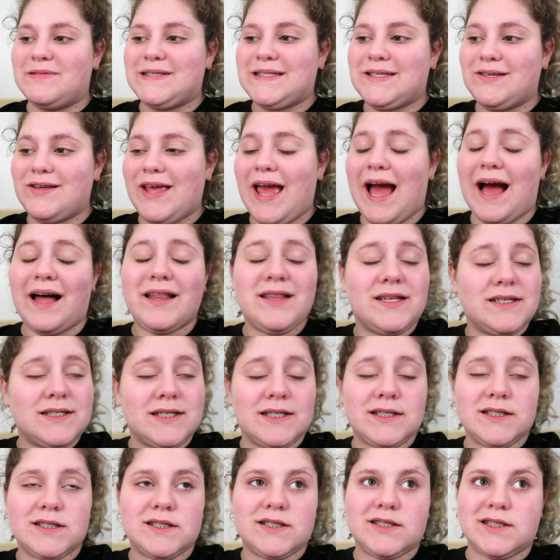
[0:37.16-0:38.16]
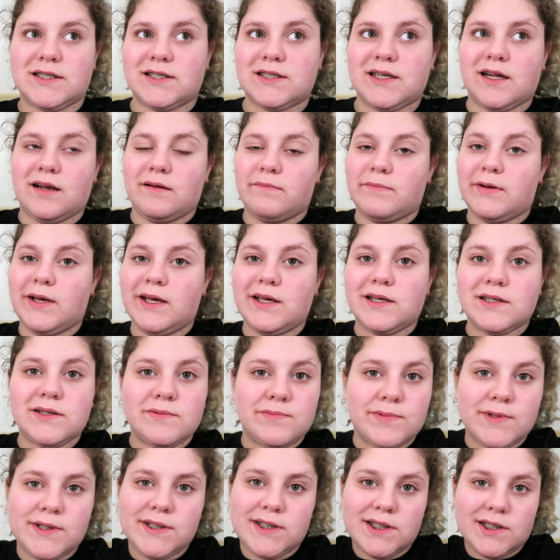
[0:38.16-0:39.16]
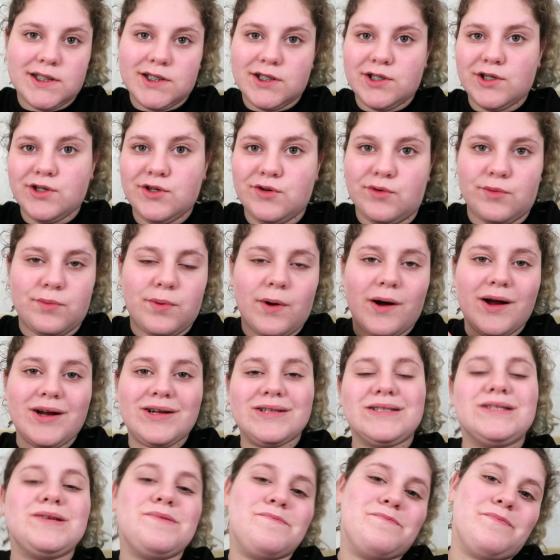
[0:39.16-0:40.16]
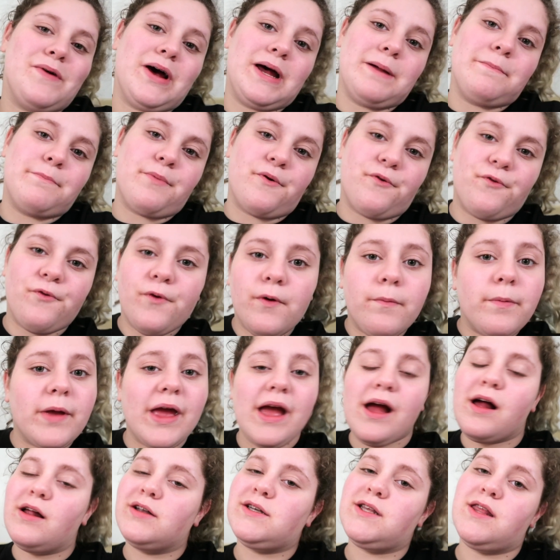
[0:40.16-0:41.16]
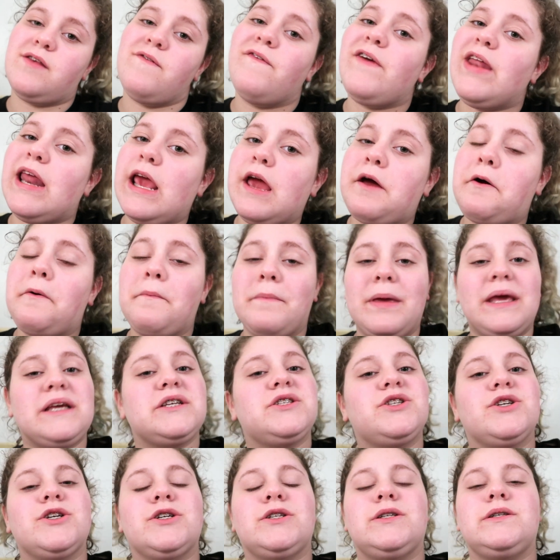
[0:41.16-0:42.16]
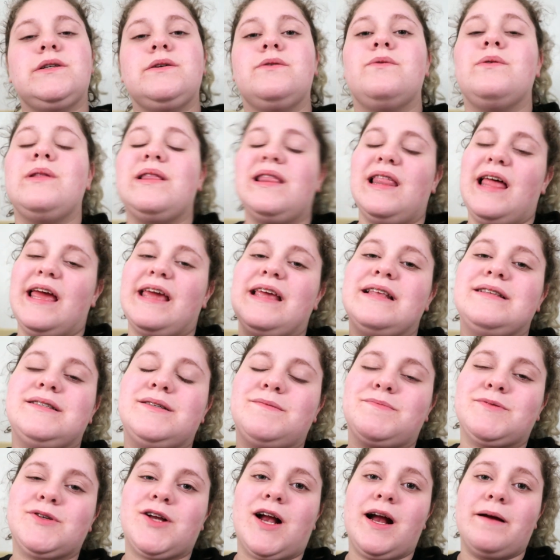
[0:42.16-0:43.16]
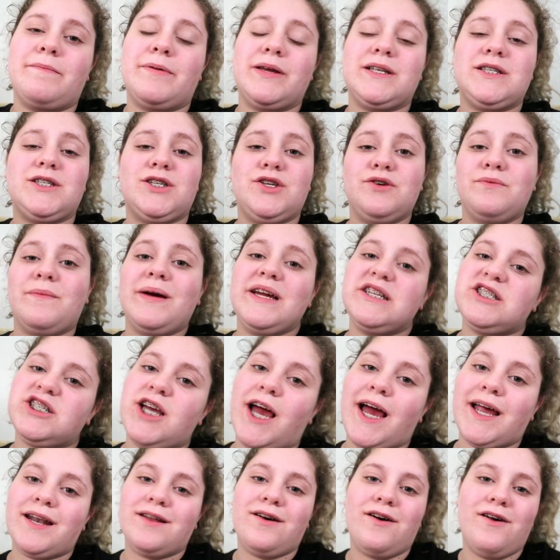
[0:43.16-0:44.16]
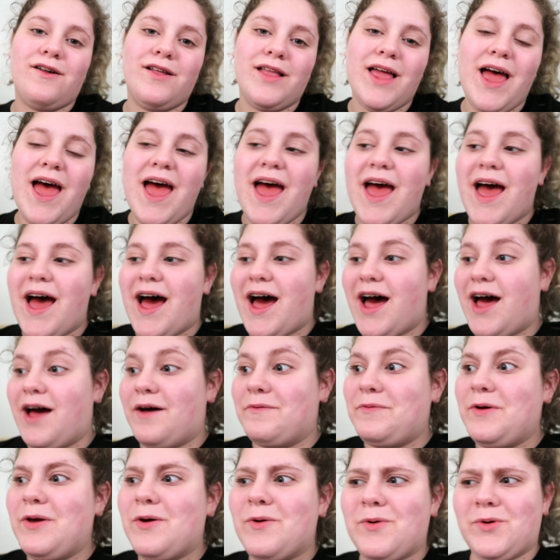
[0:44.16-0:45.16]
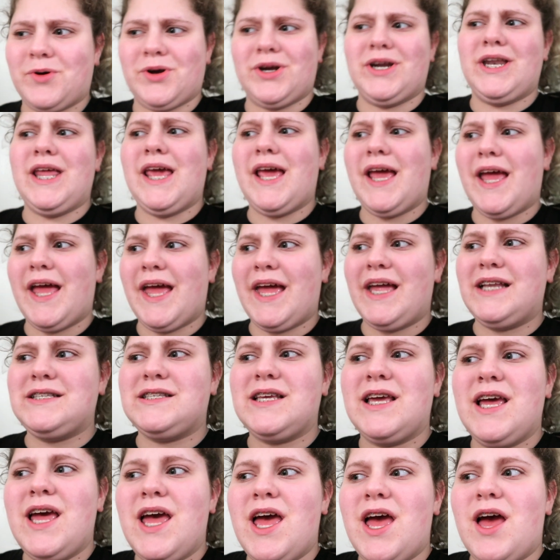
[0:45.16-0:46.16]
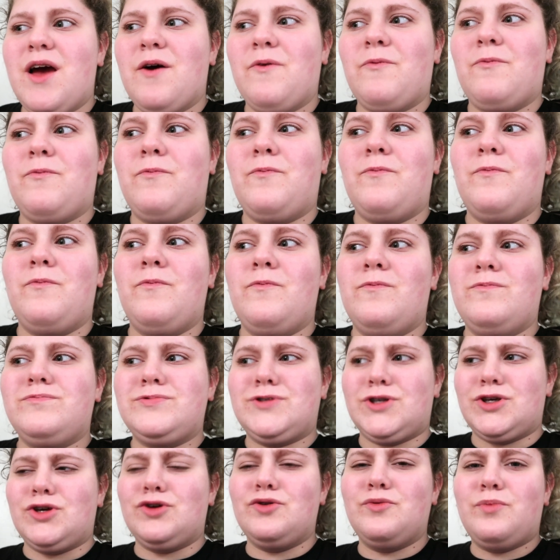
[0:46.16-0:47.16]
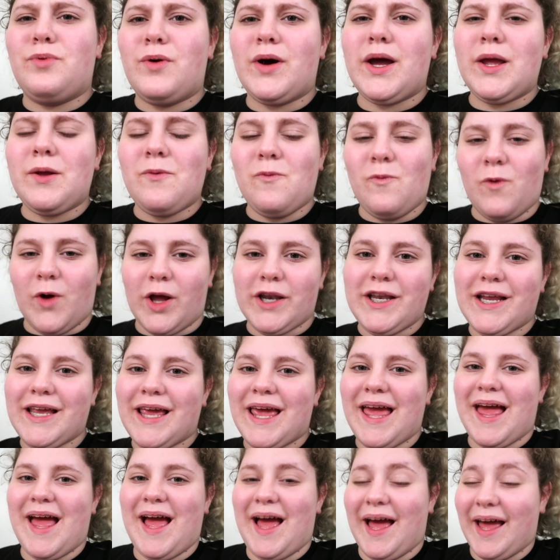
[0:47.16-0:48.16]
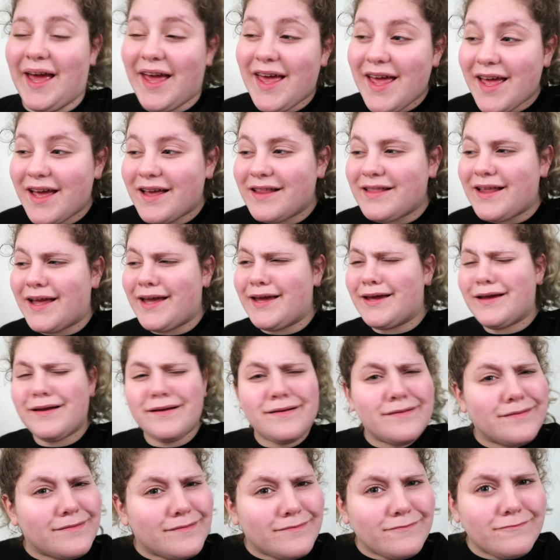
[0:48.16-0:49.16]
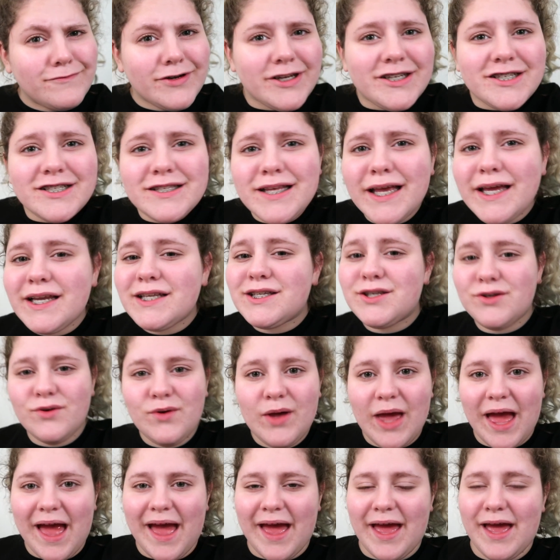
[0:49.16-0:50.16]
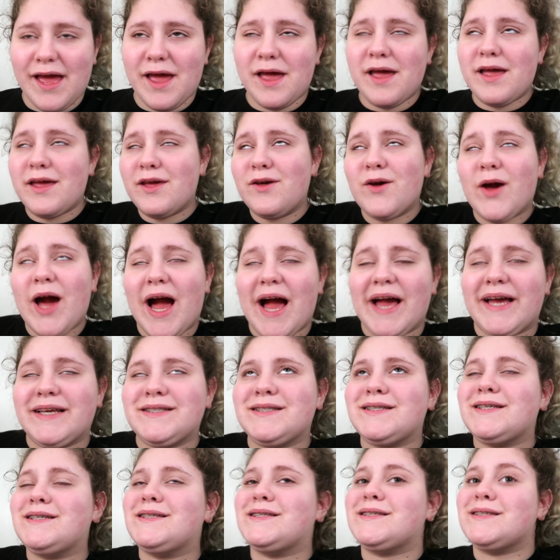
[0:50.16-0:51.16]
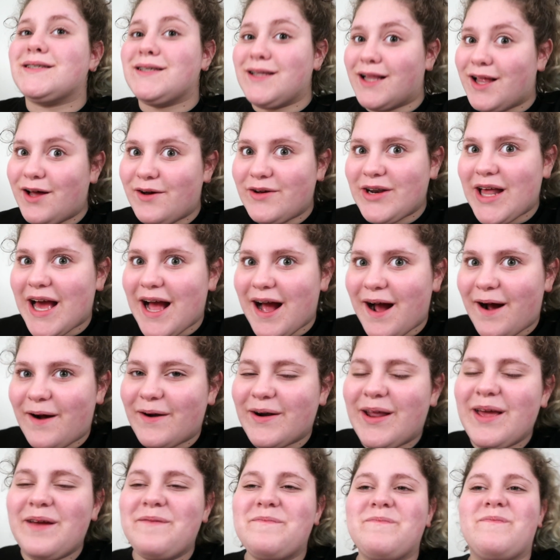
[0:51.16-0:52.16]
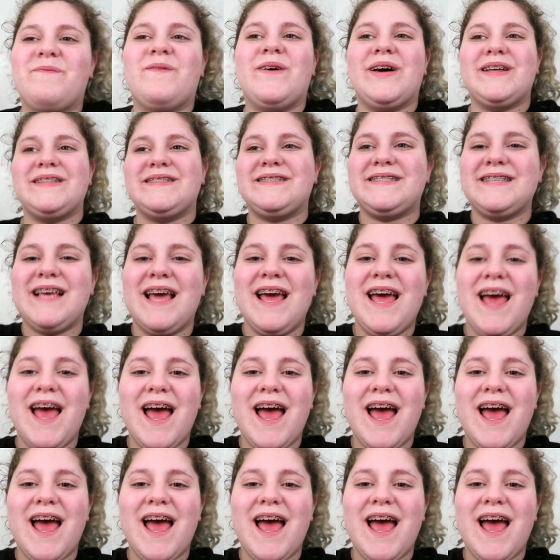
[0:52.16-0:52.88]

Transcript: so yeah, this is just gonna be split into 2 parts. But before we get on to the video, make sure to like and subscribe to my channel. We already hit 2.1k, like we just hit 2k. You guys, slow down. But